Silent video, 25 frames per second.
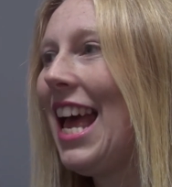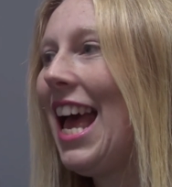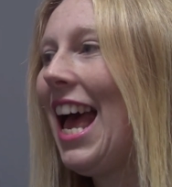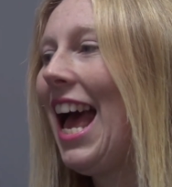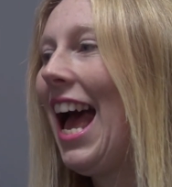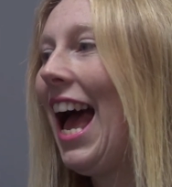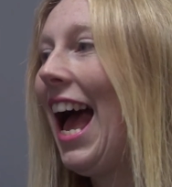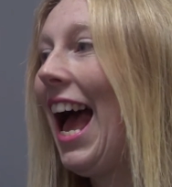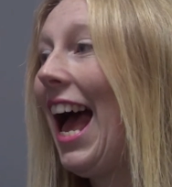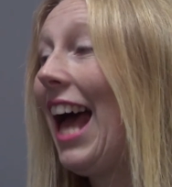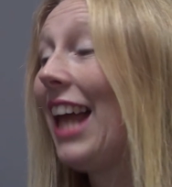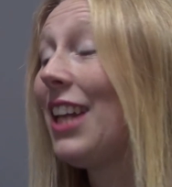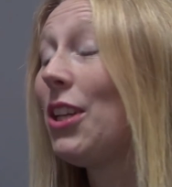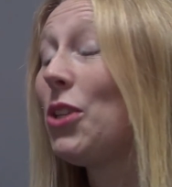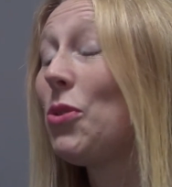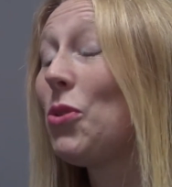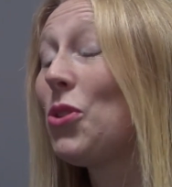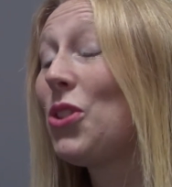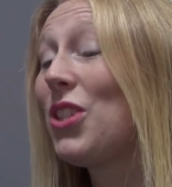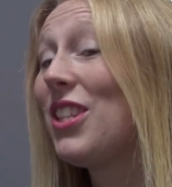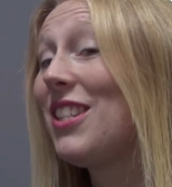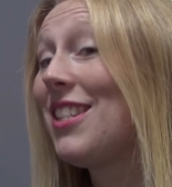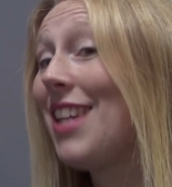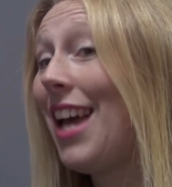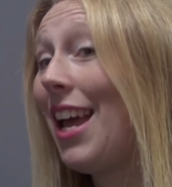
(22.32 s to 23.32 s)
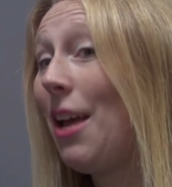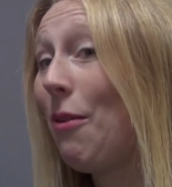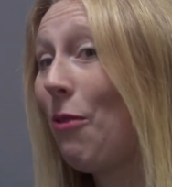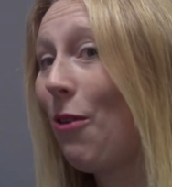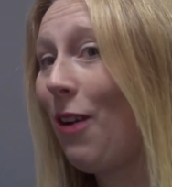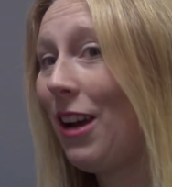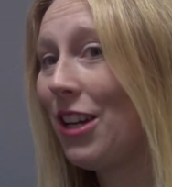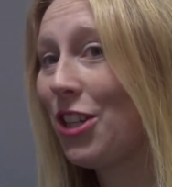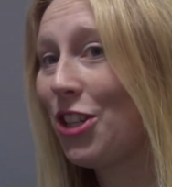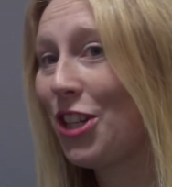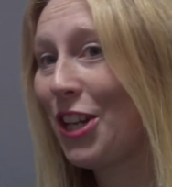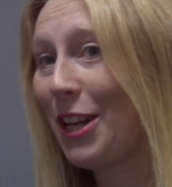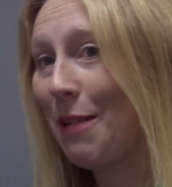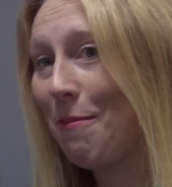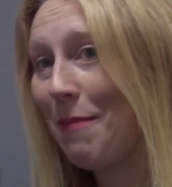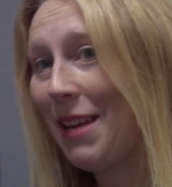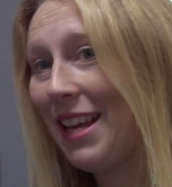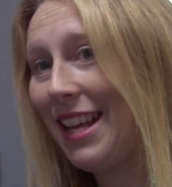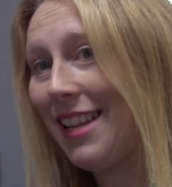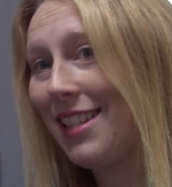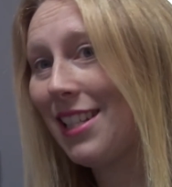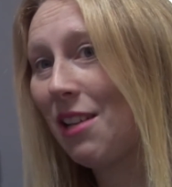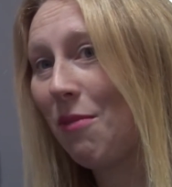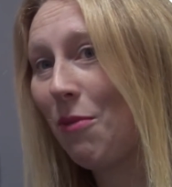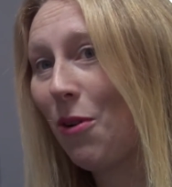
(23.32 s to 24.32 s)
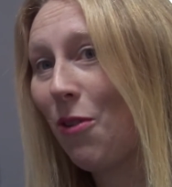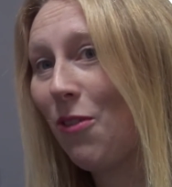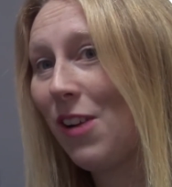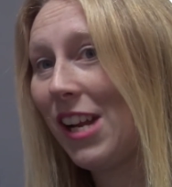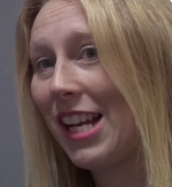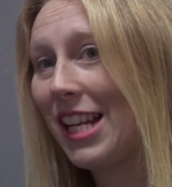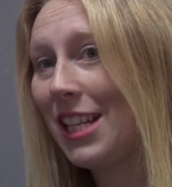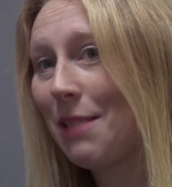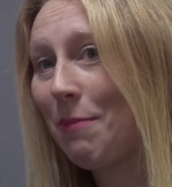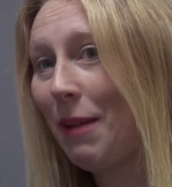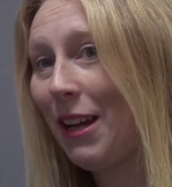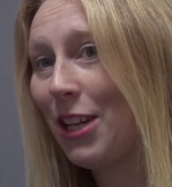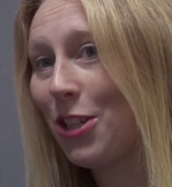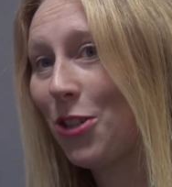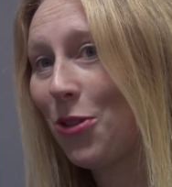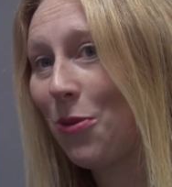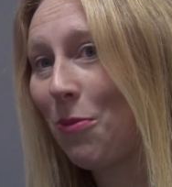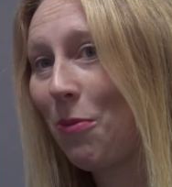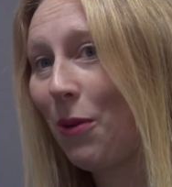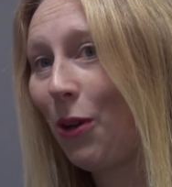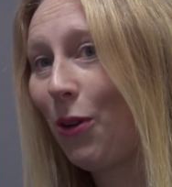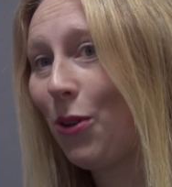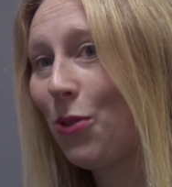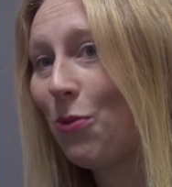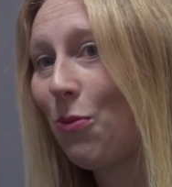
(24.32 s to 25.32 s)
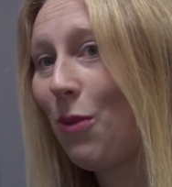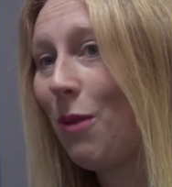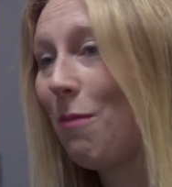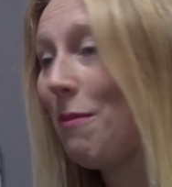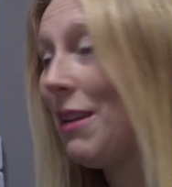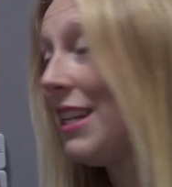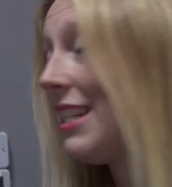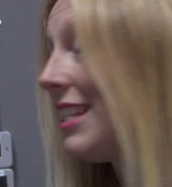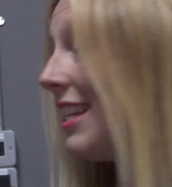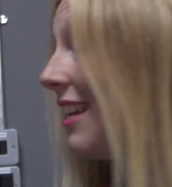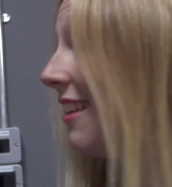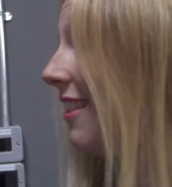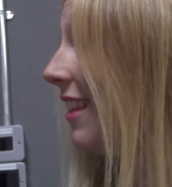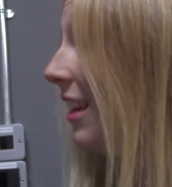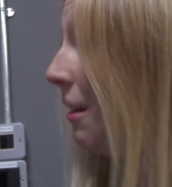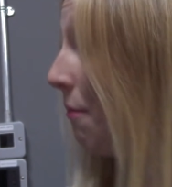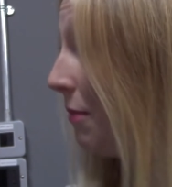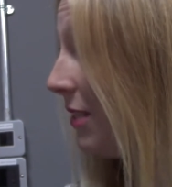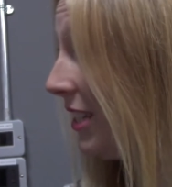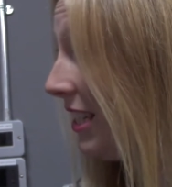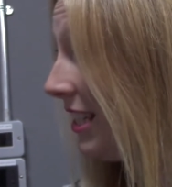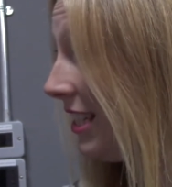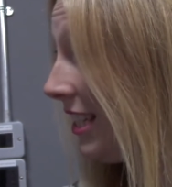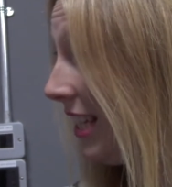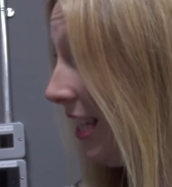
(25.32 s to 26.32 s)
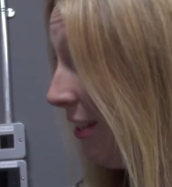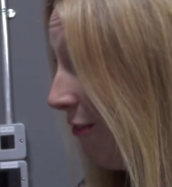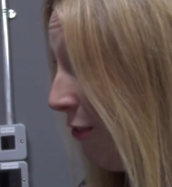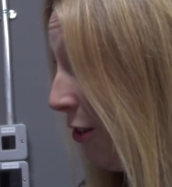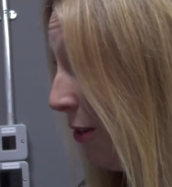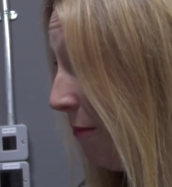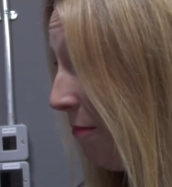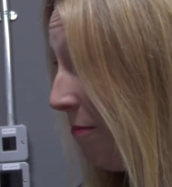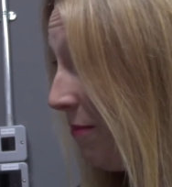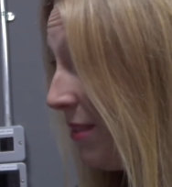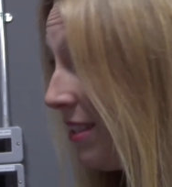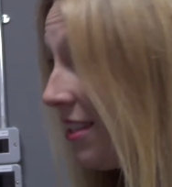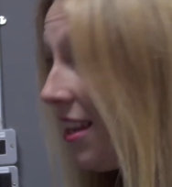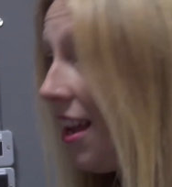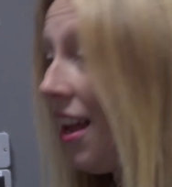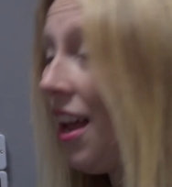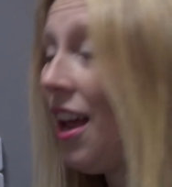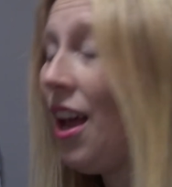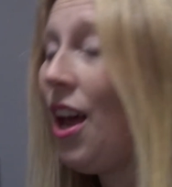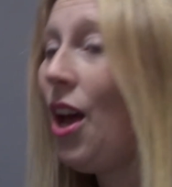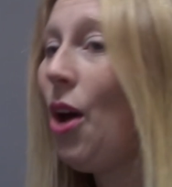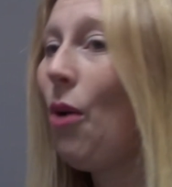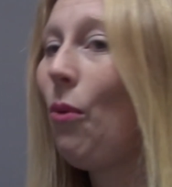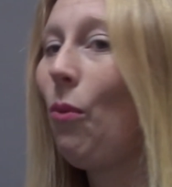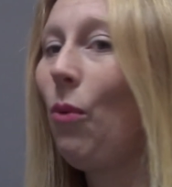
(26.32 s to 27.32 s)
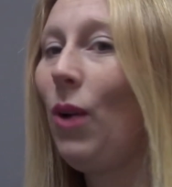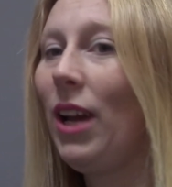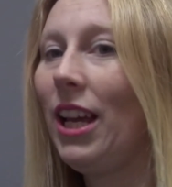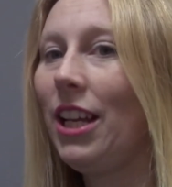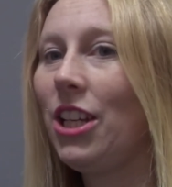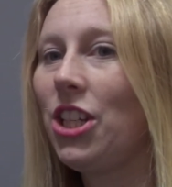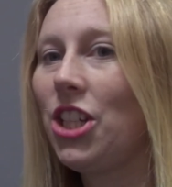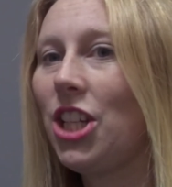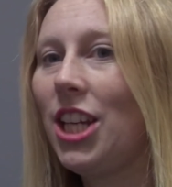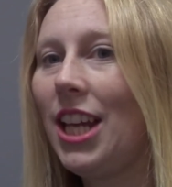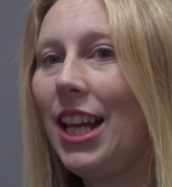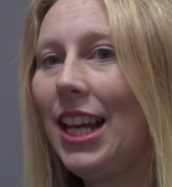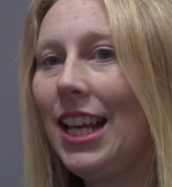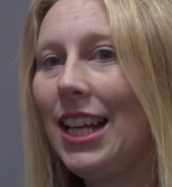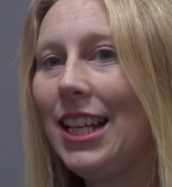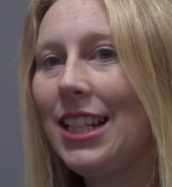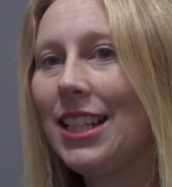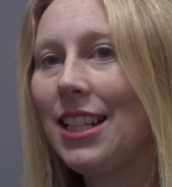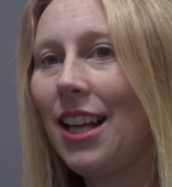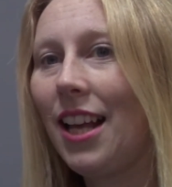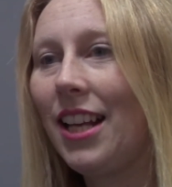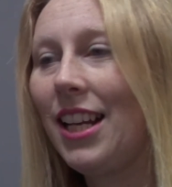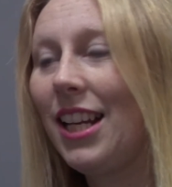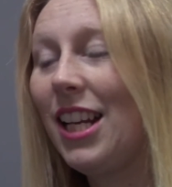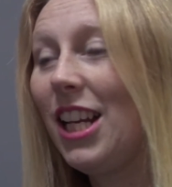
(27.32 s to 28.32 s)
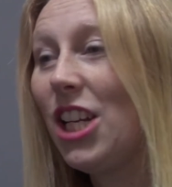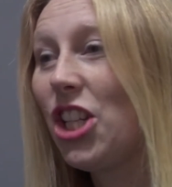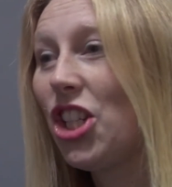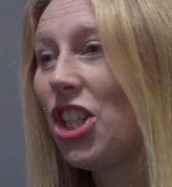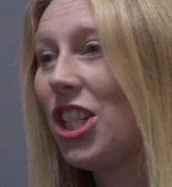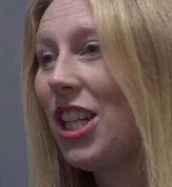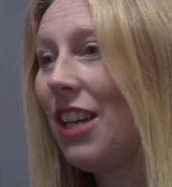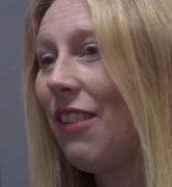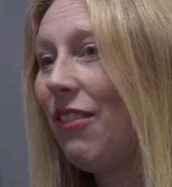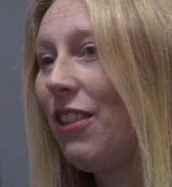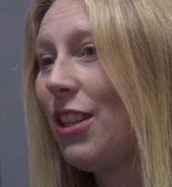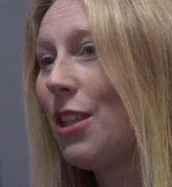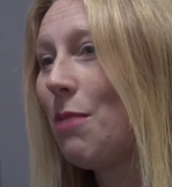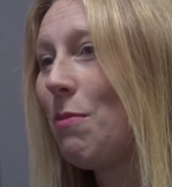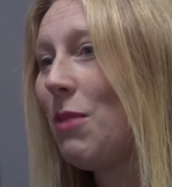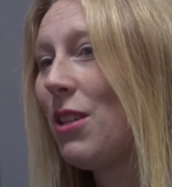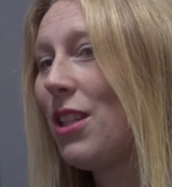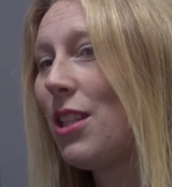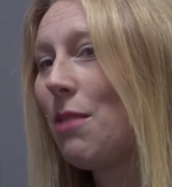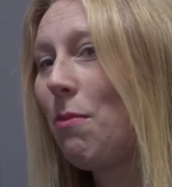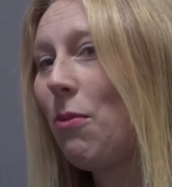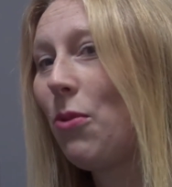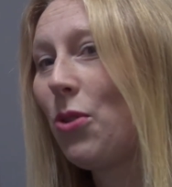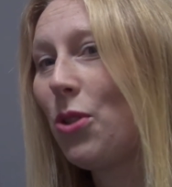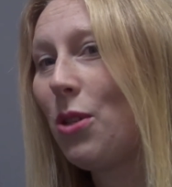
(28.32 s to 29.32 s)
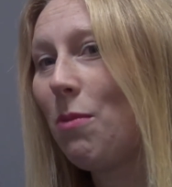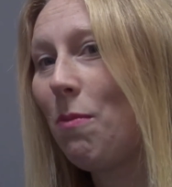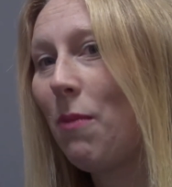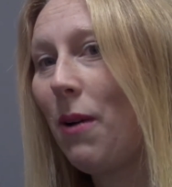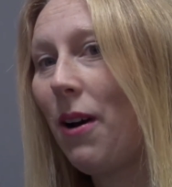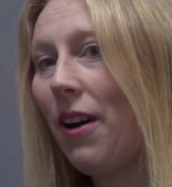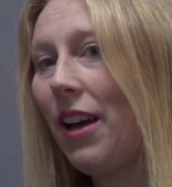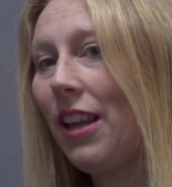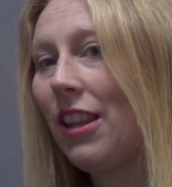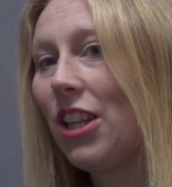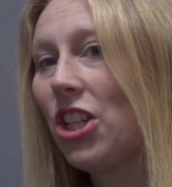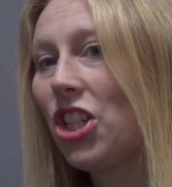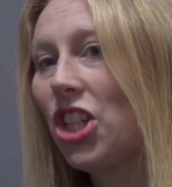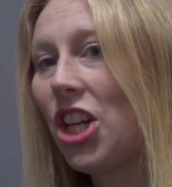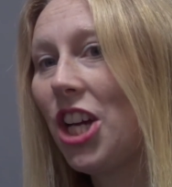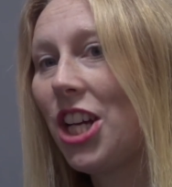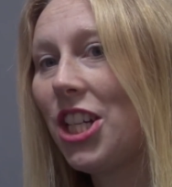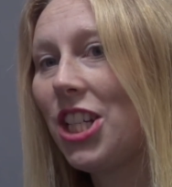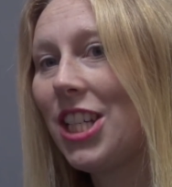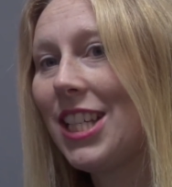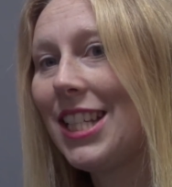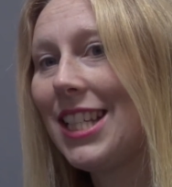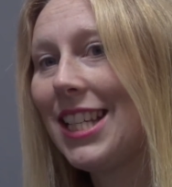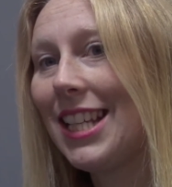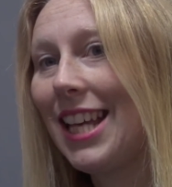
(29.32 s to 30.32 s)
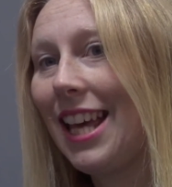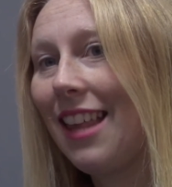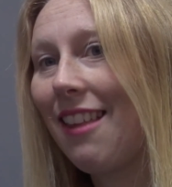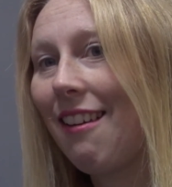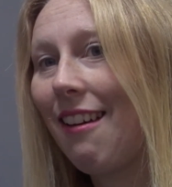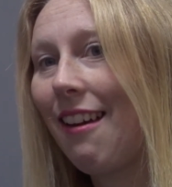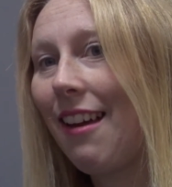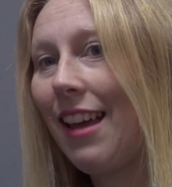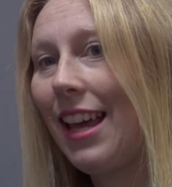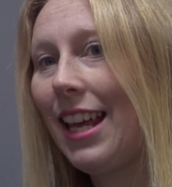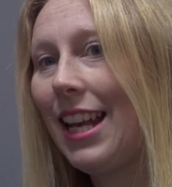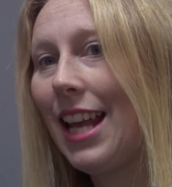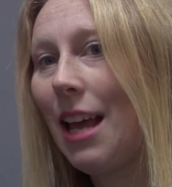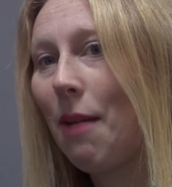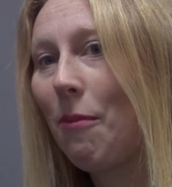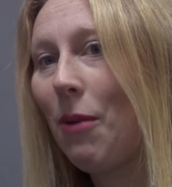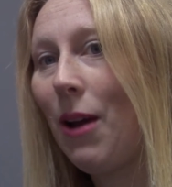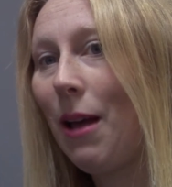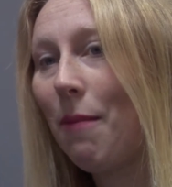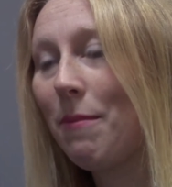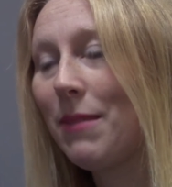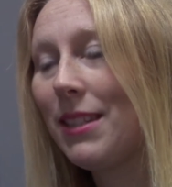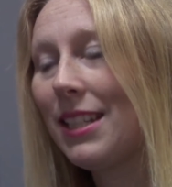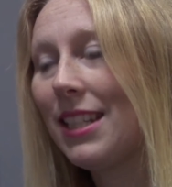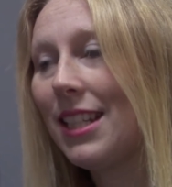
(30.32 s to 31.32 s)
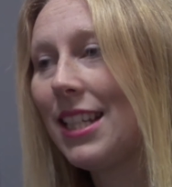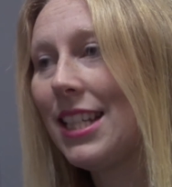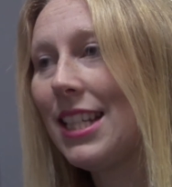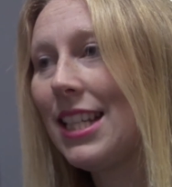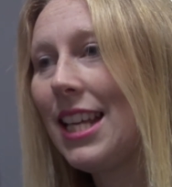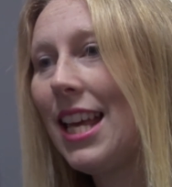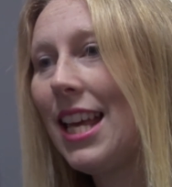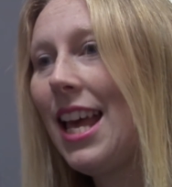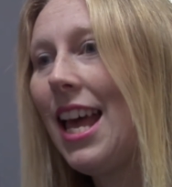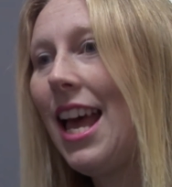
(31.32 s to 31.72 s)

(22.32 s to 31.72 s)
And today we're actually meeting somewhere really special because we're meeting in the Liberty Tea Rooms, which is an initiative that's been supported by the churches together in Hemel Hempstead.